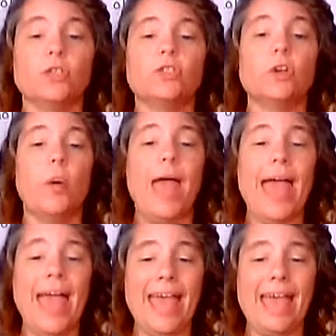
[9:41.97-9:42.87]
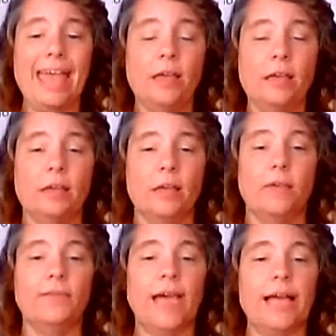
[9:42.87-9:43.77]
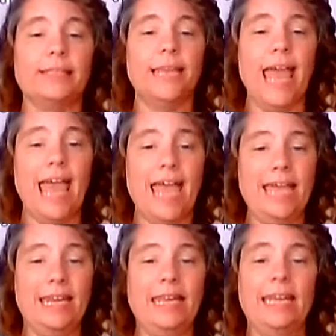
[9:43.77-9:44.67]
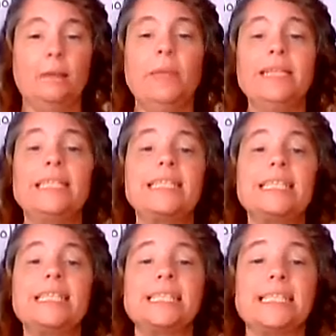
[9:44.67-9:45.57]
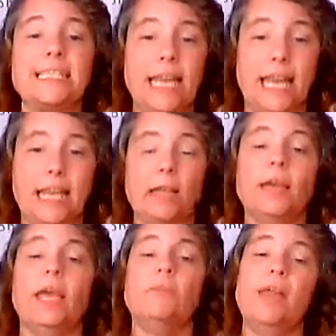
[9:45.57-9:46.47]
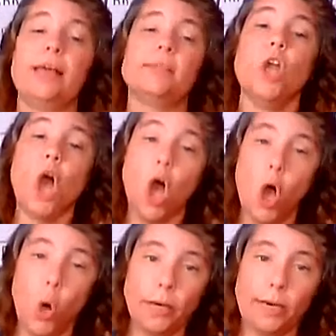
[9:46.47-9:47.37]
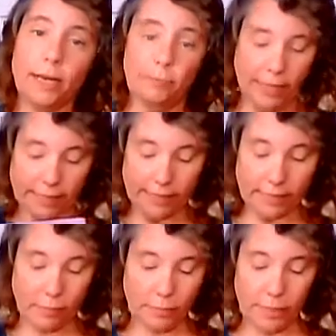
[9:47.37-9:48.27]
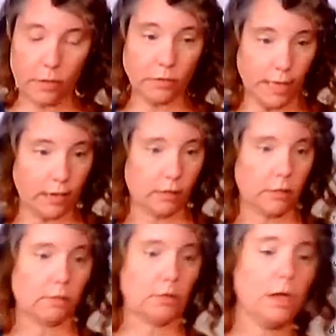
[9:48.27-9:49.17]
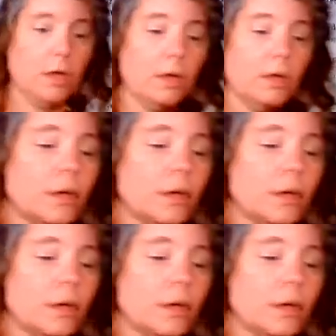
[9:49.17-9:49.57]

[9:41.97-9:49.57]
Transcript: So A, if it has an A in it, it means it's the city. If it has an O in it, it means it's the building. Okay?